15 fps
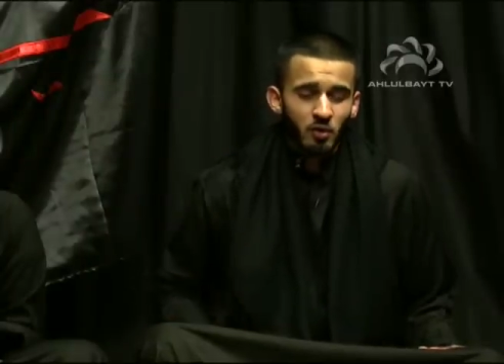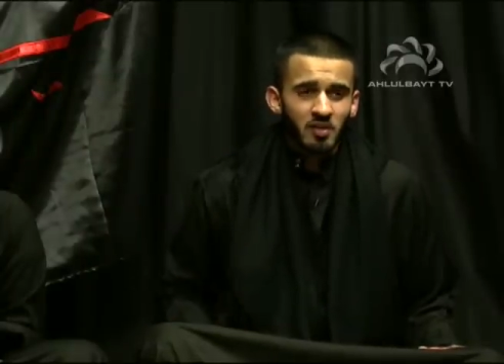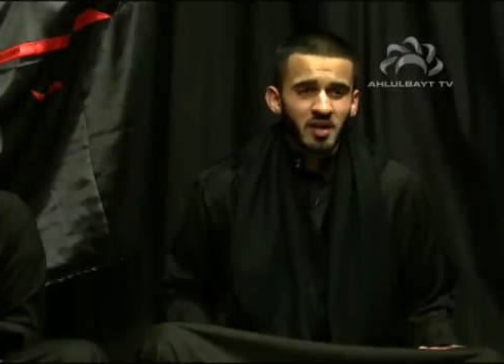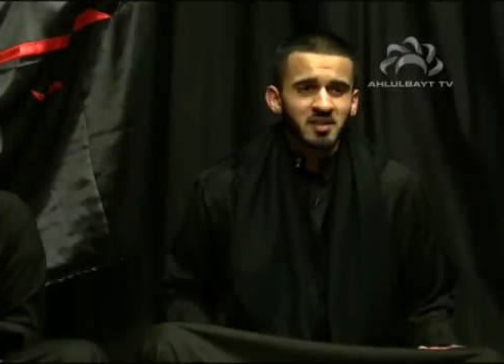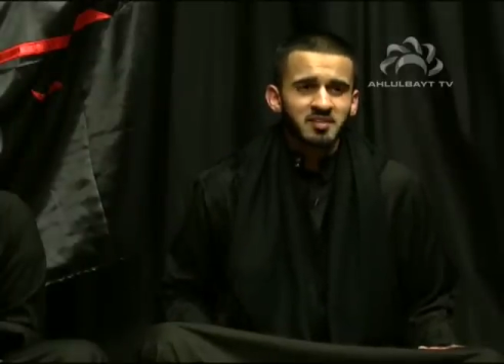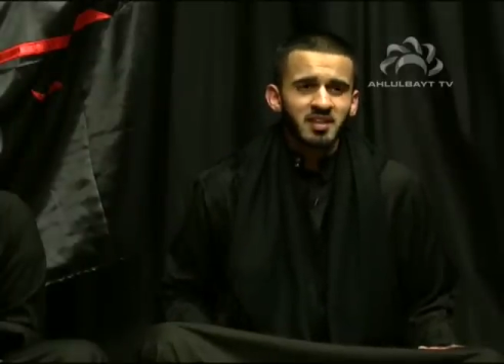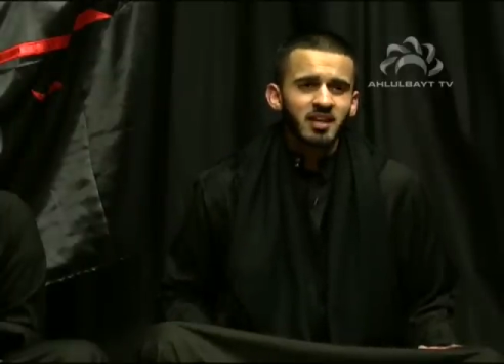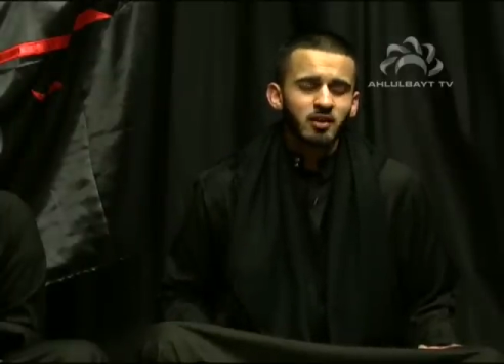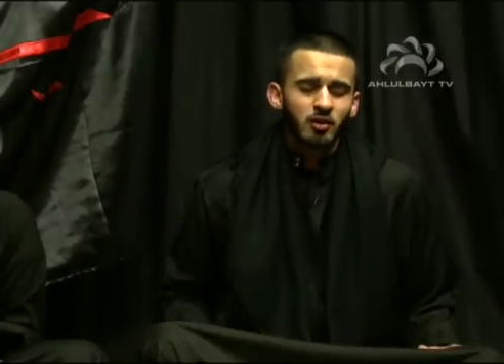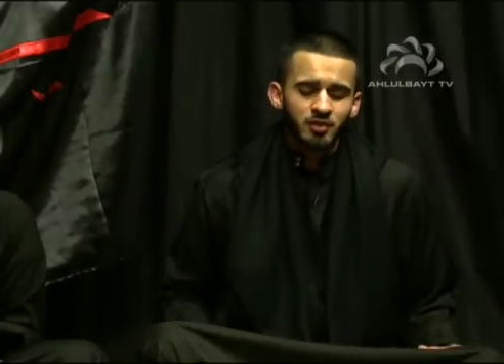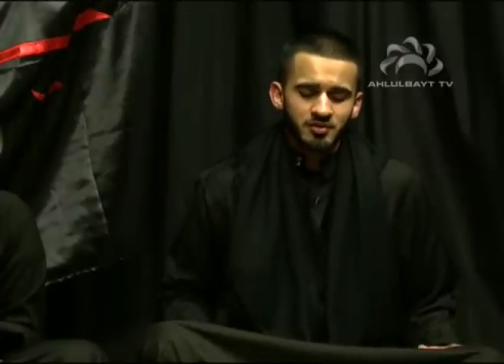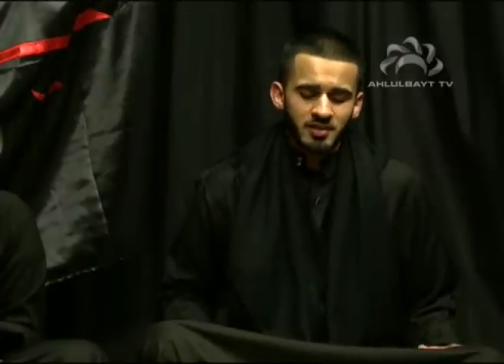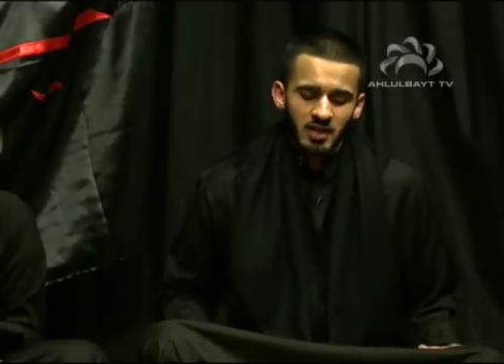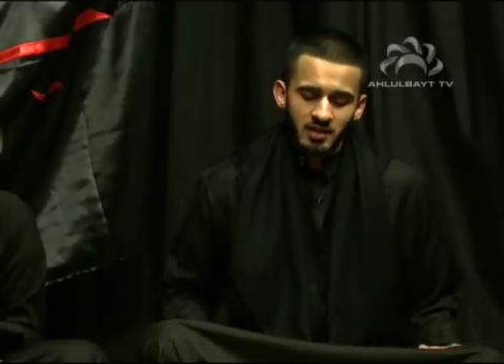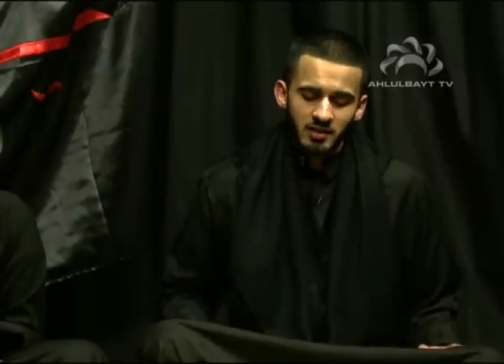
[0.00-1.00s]
They take
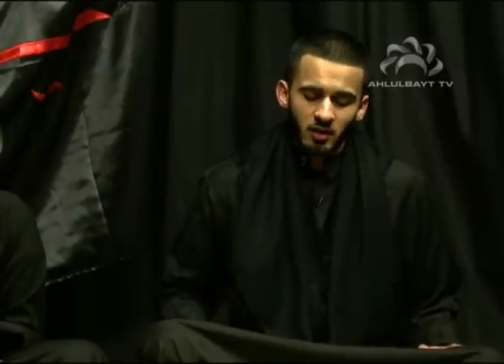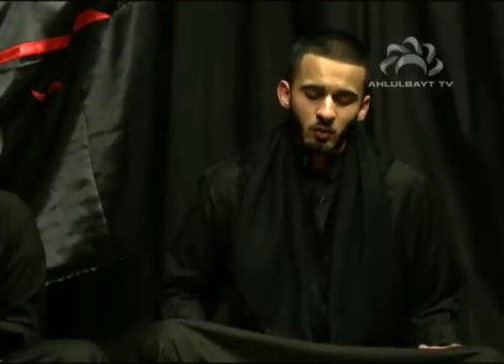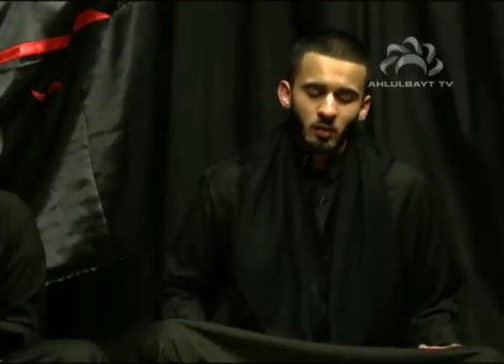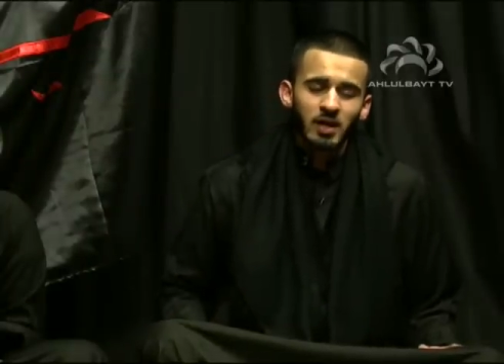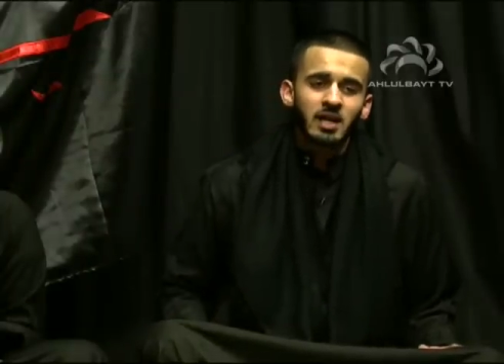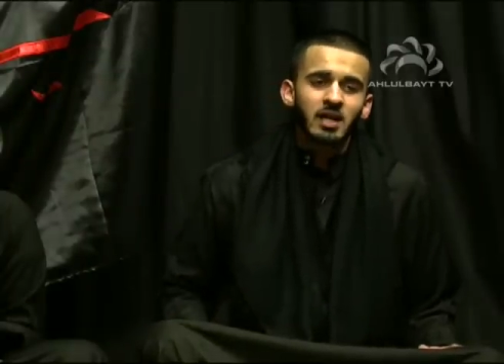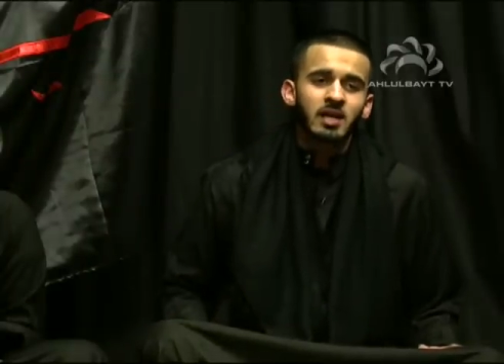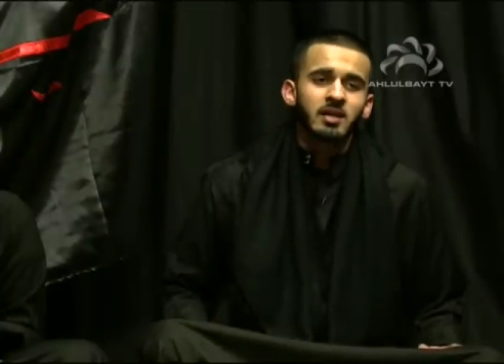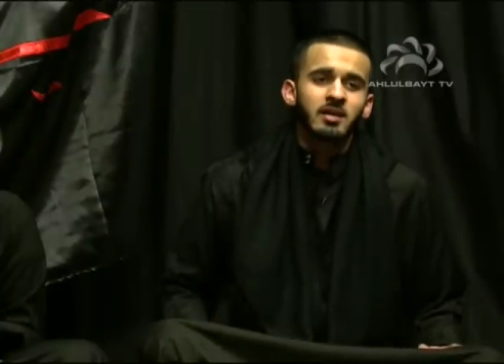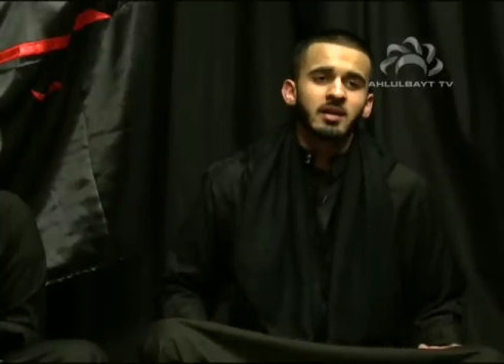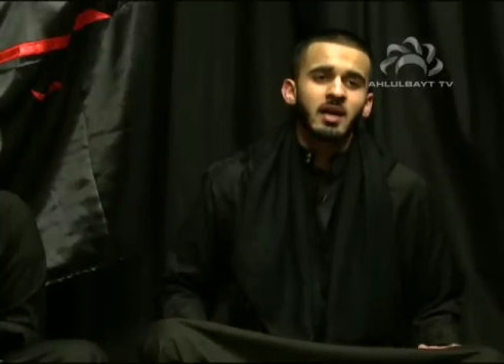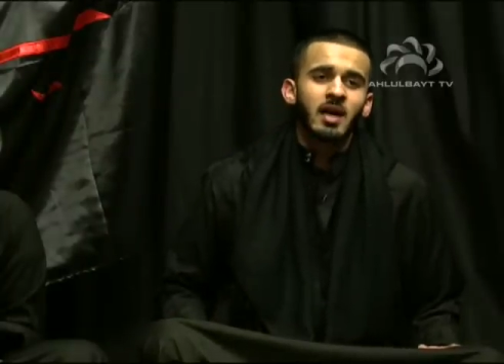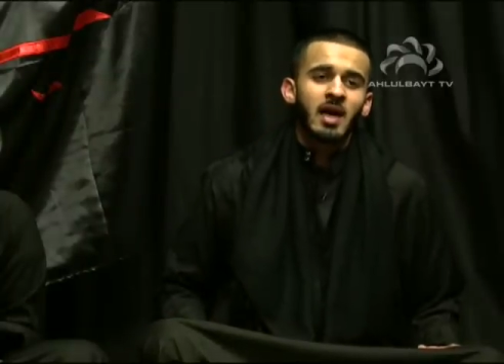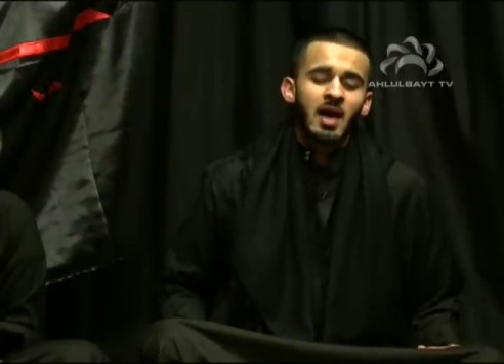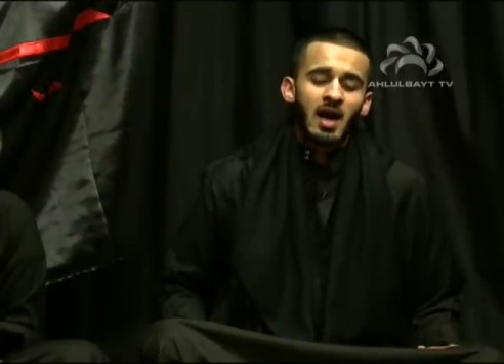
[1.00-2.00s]
Hussein away
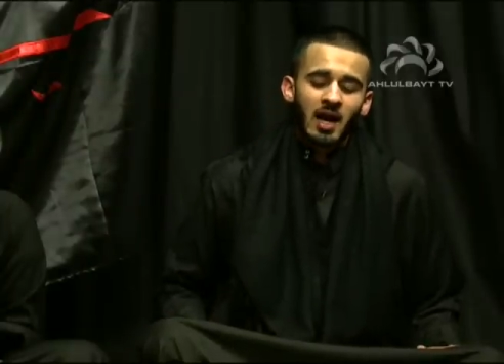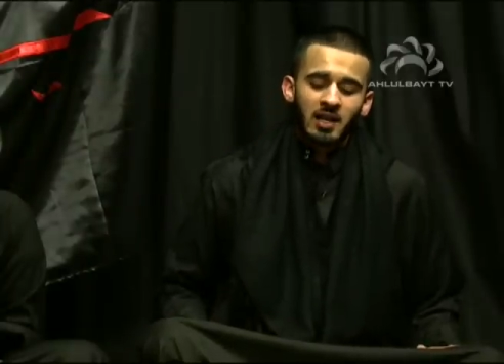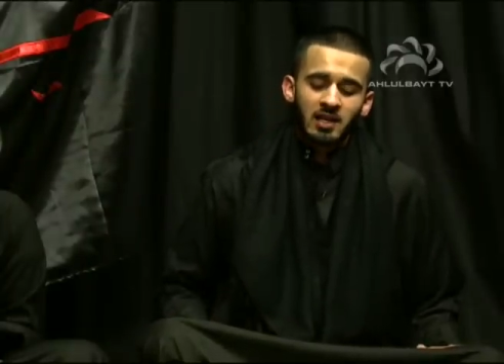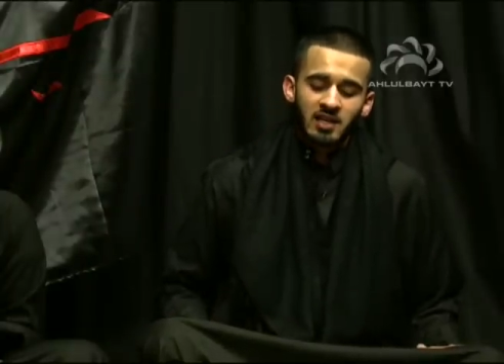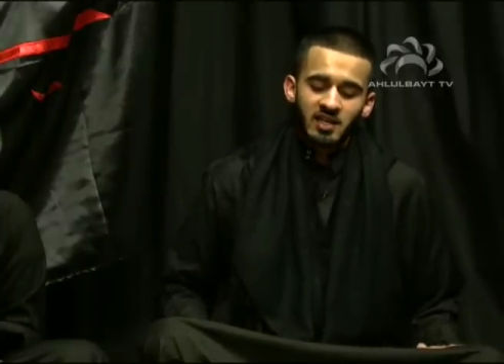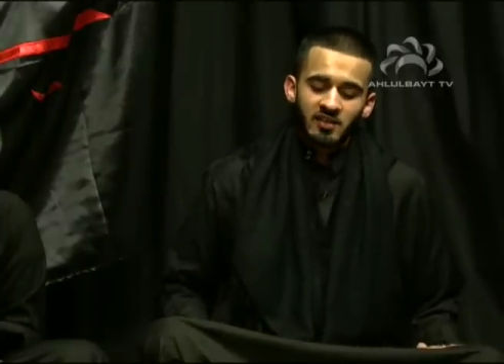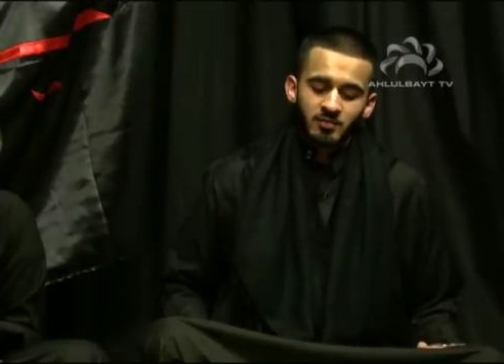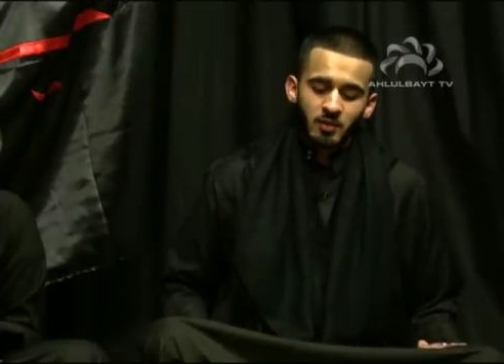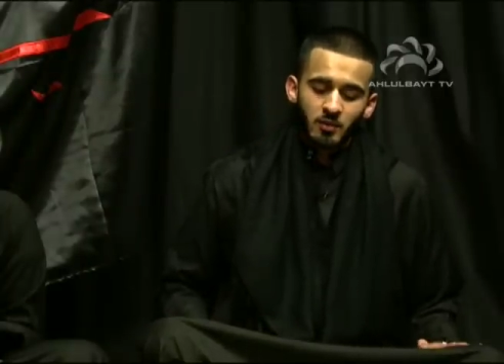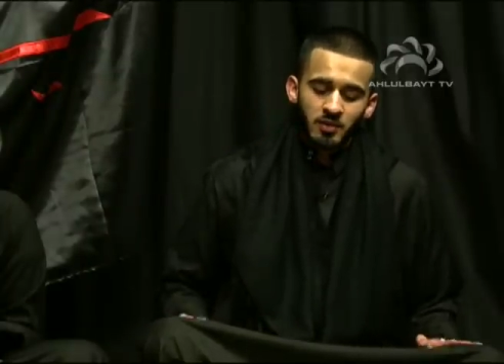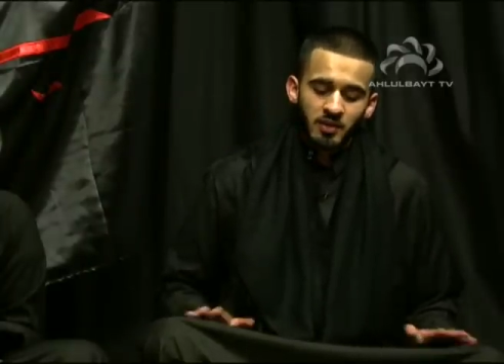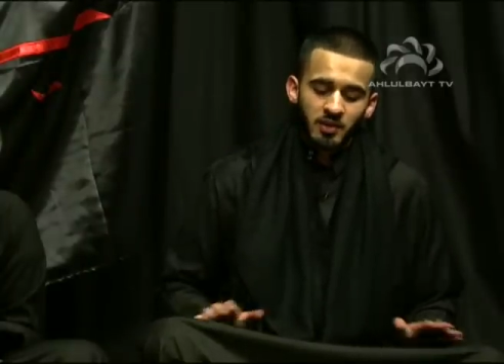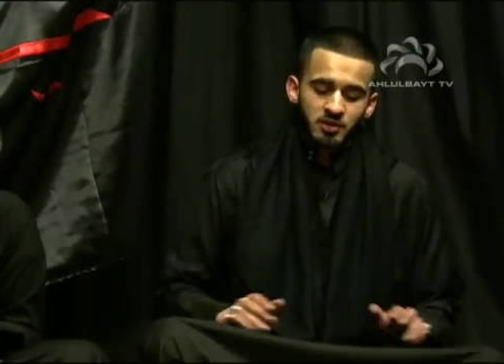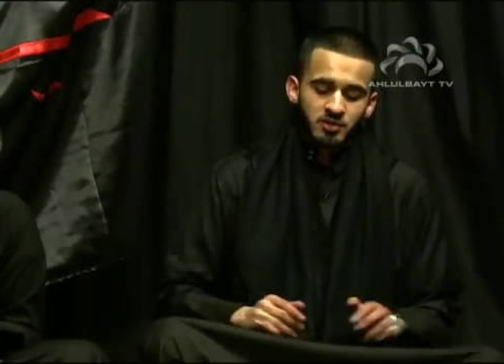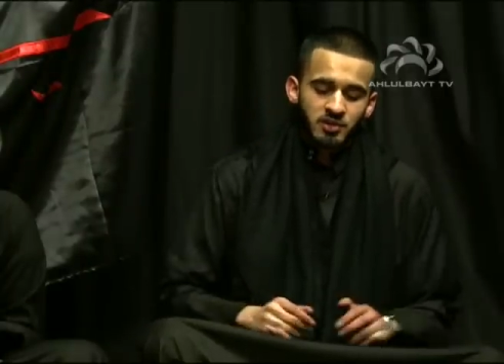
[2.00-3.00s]
and leave me
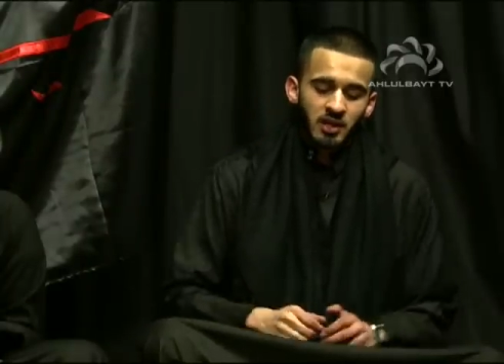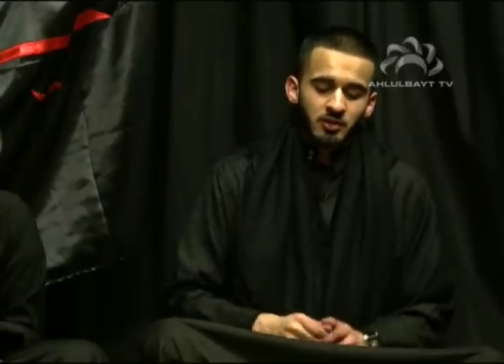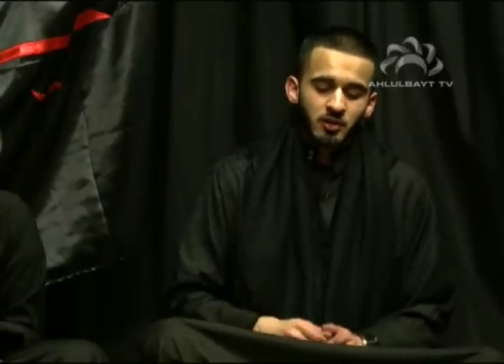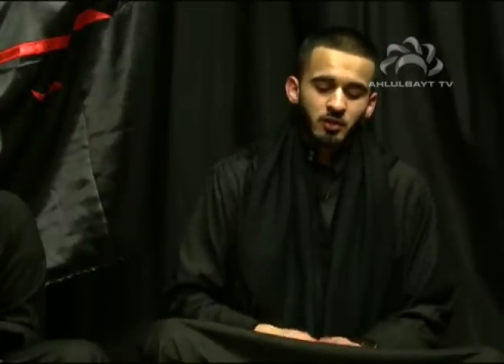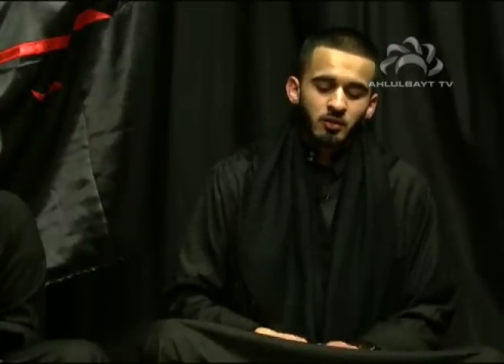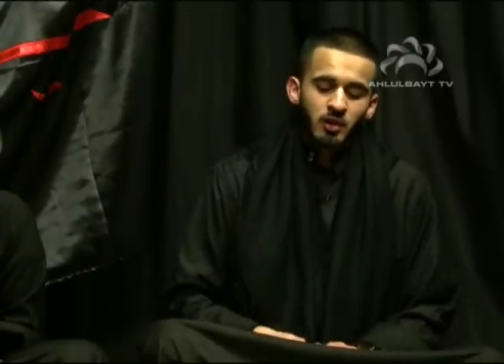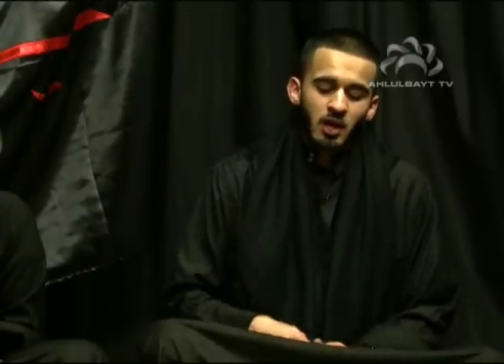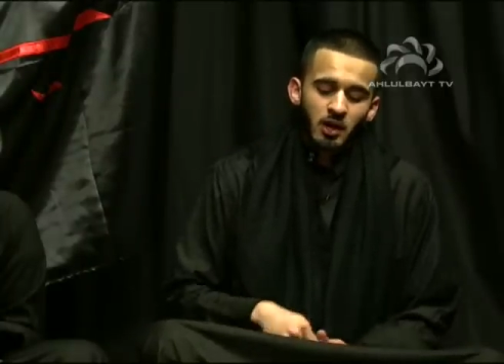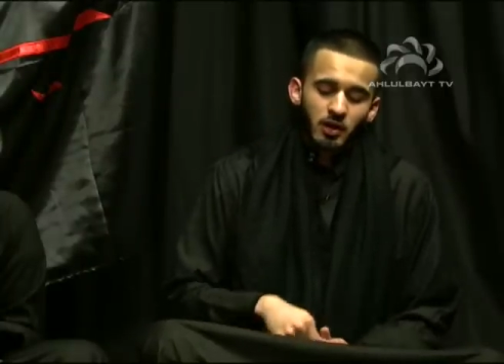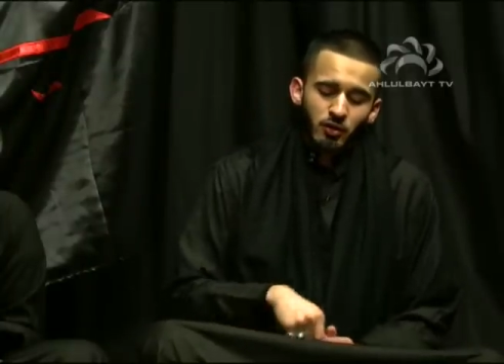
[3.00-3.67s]
with his shadow.